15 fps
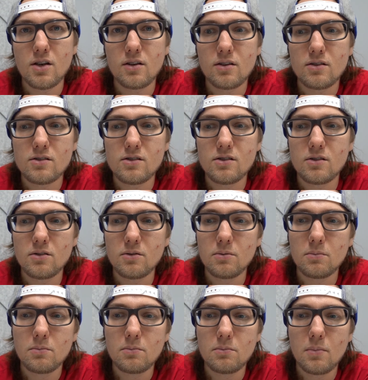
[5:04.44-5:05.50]
other
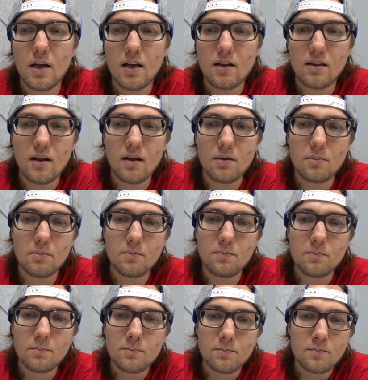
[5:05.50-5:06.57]
to make them
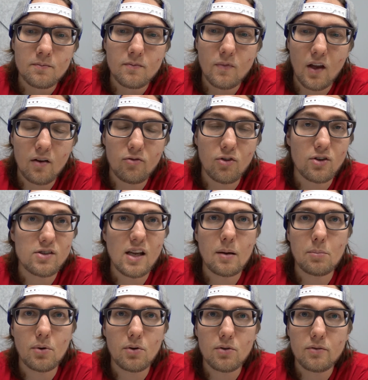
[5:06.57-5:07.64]
Like, for
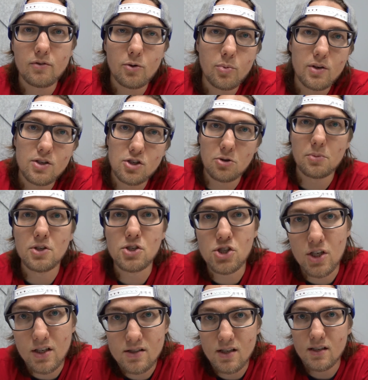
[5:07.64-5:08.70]
example, if you put Doom and
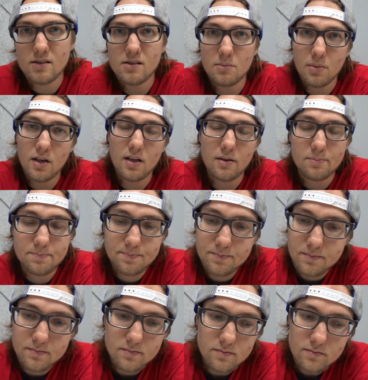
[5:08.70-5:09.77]
Jinx on somebody,
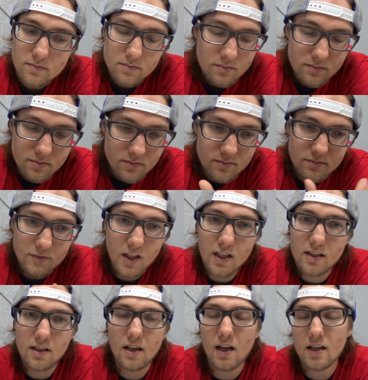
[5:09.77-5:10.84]

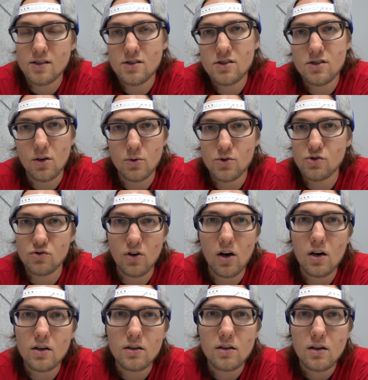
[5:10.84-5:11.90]
like, it's so
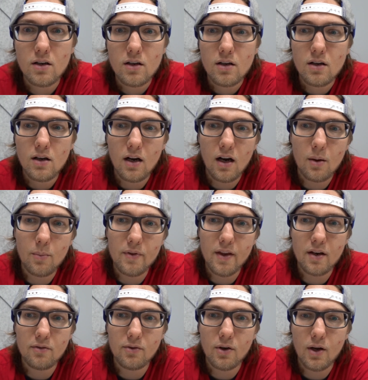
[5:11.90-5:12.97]
strong. And
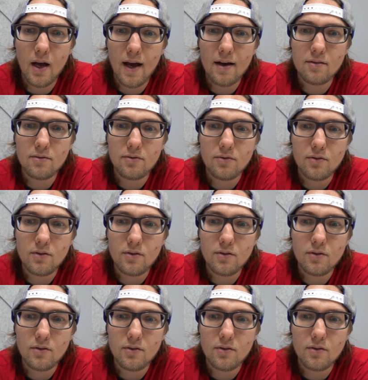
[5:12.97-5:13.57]
then if you have,